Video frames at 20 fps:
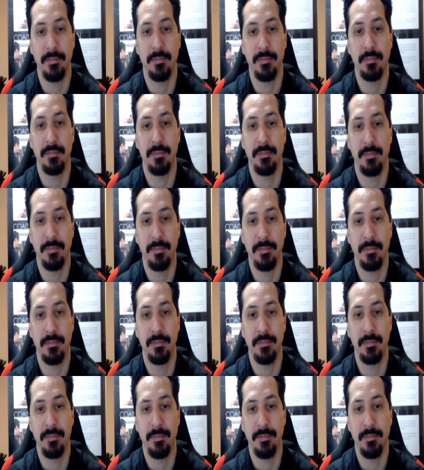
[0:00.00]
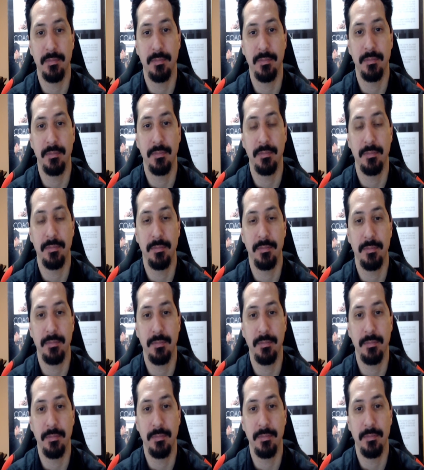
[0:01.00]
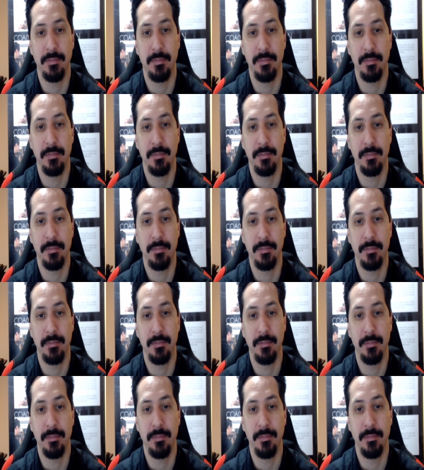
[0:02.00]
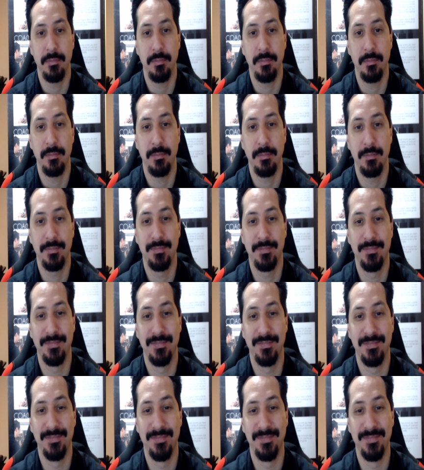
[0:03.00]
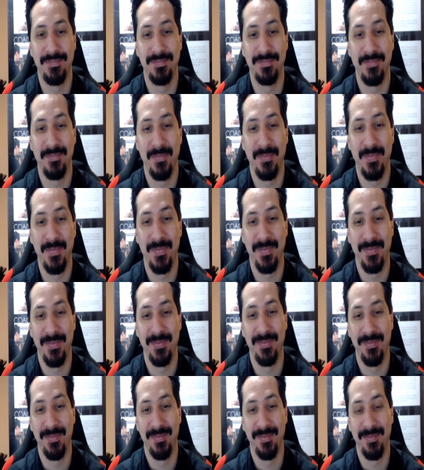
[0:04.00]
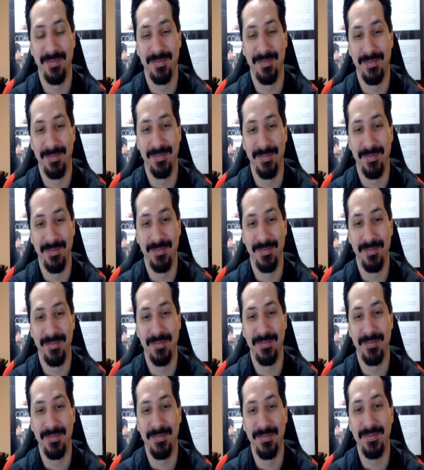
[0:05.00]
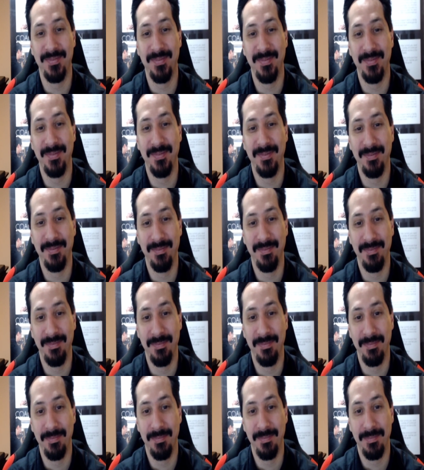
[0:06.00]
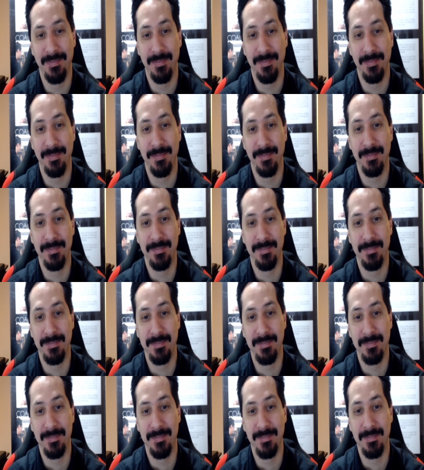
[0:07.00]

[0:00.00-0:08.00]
The person shown says nothing.